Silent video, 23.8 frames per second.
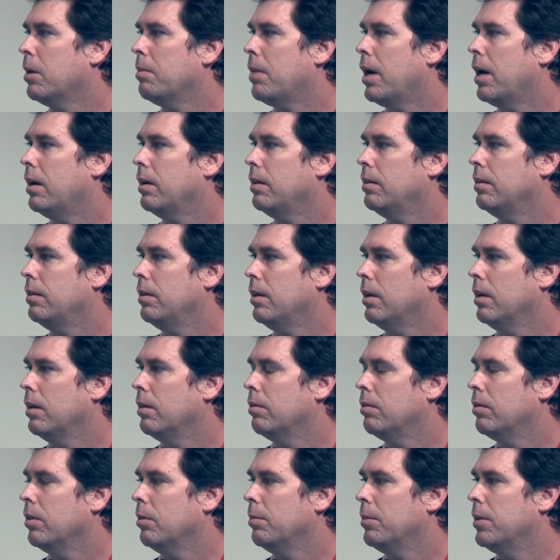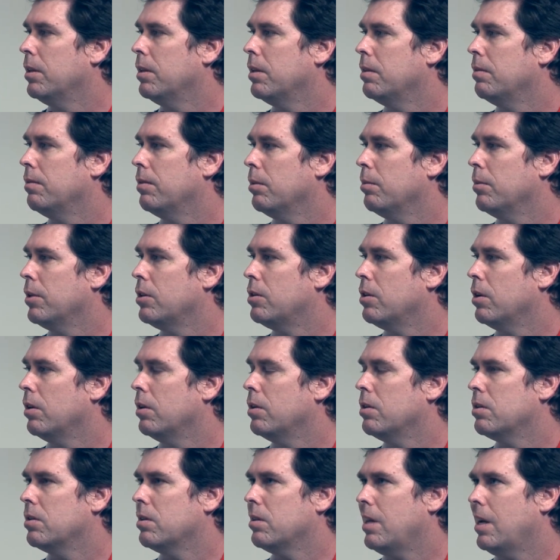about, filming the
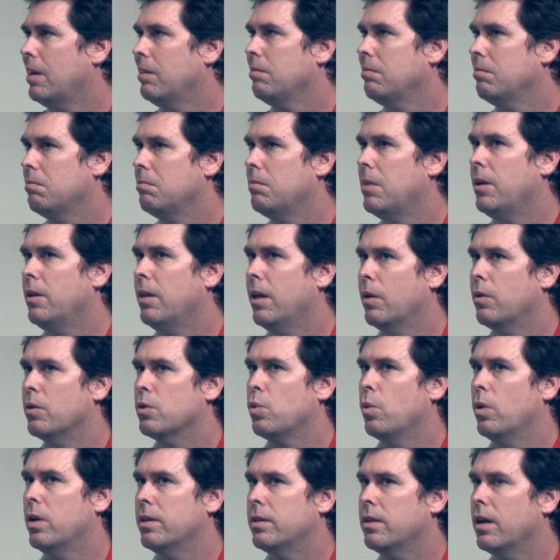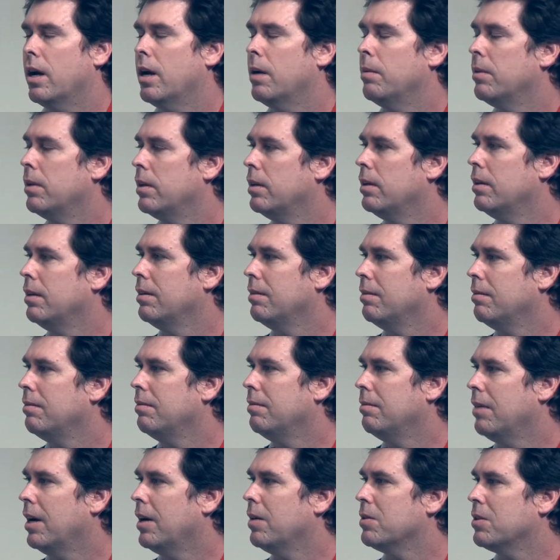Xolos. So that was one time that
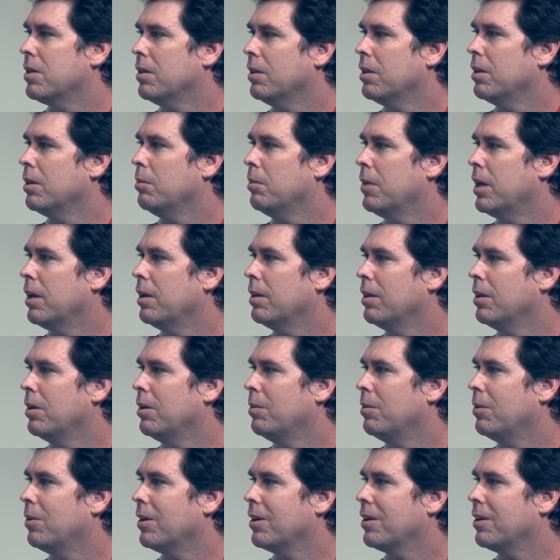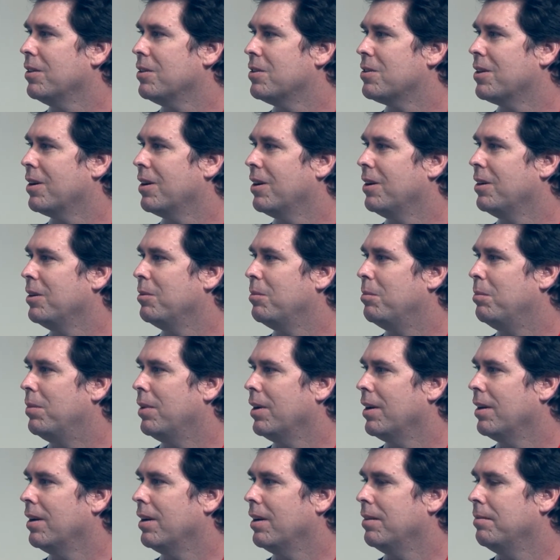I was a little more concerned.
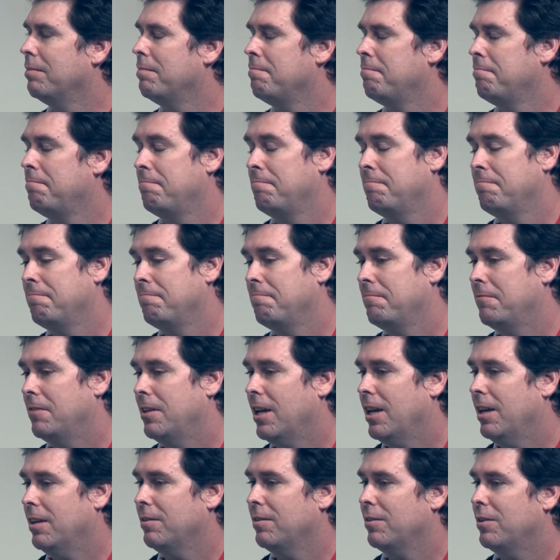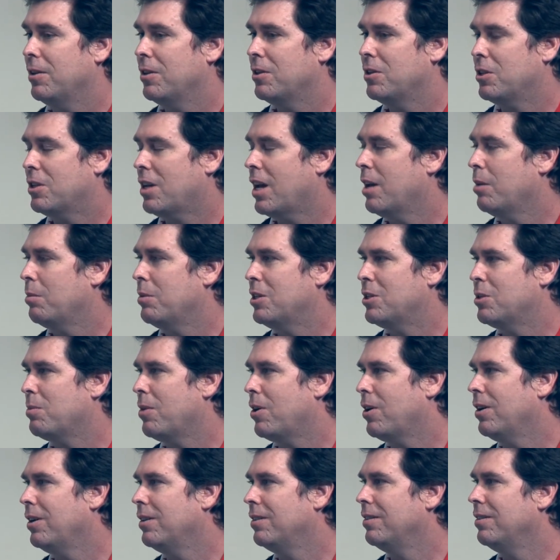But yeah, you just got to be
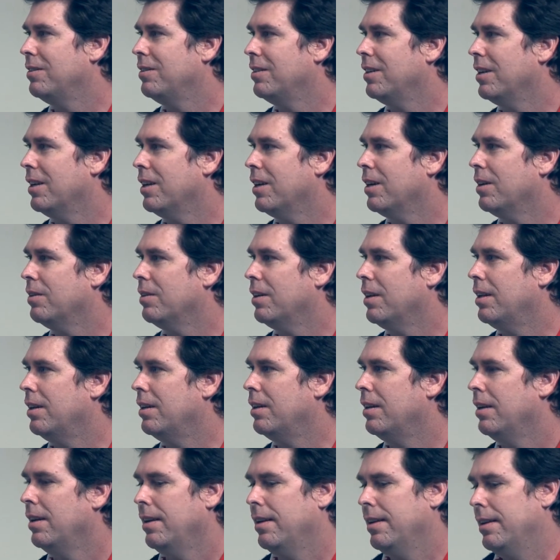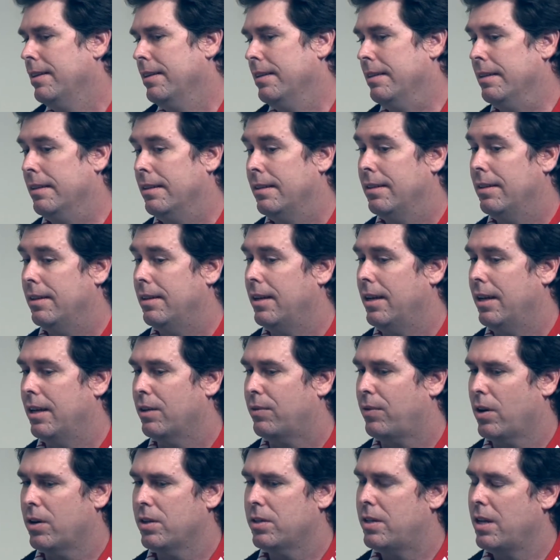smart, And as
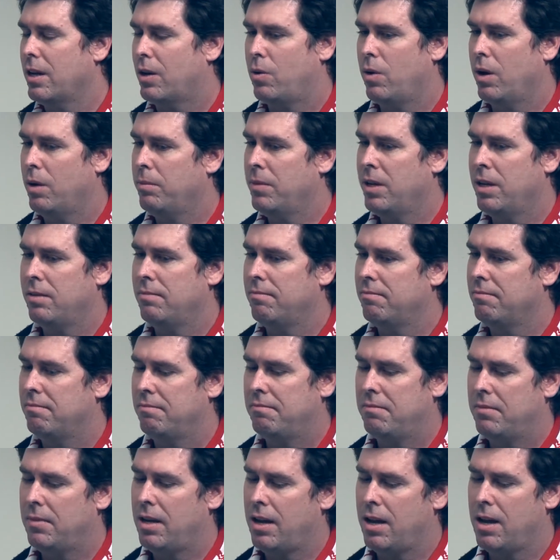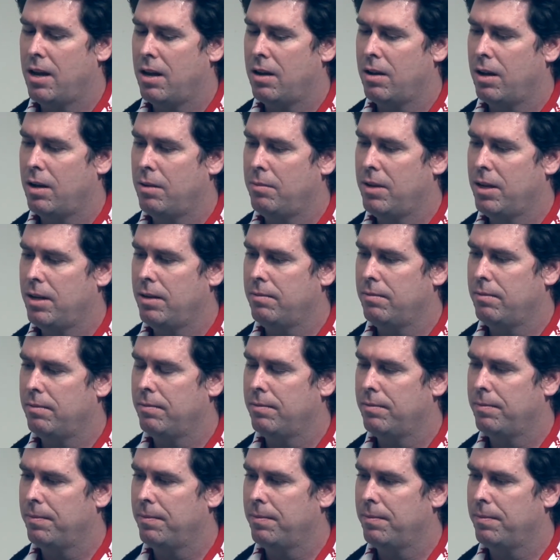far as the equipment, no, I mean,